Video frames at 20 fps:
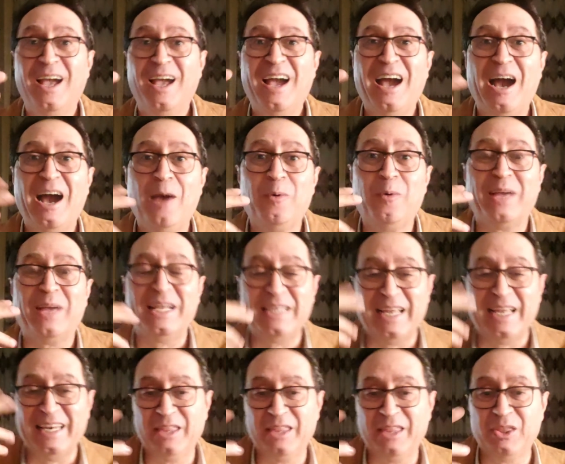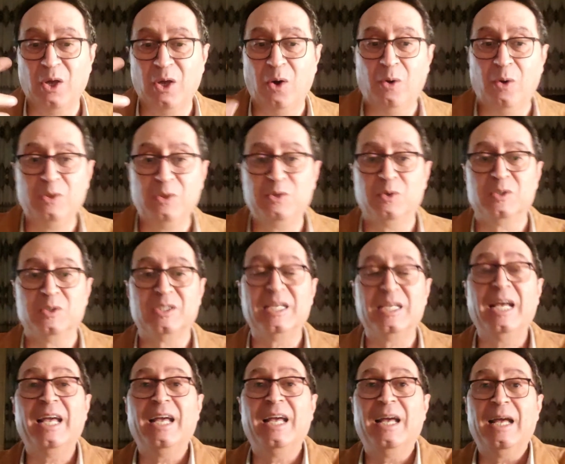How can I let the audience
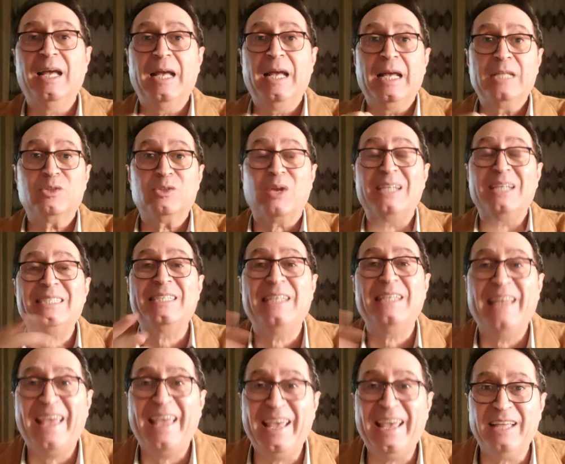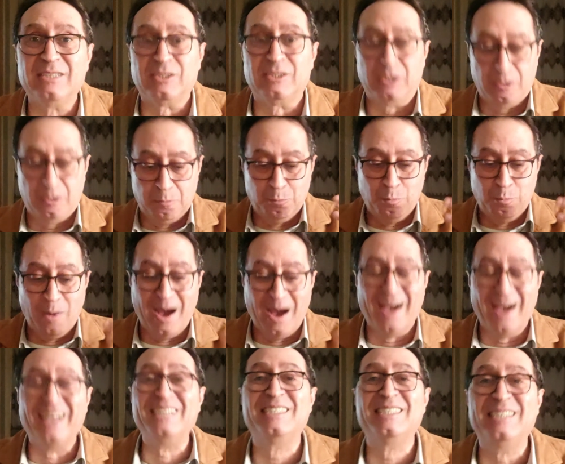translate
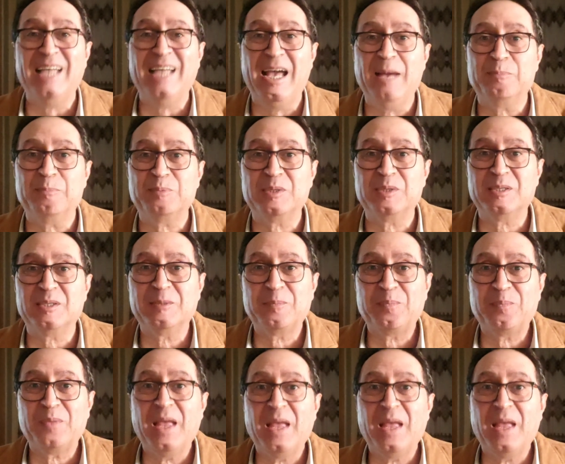my steps?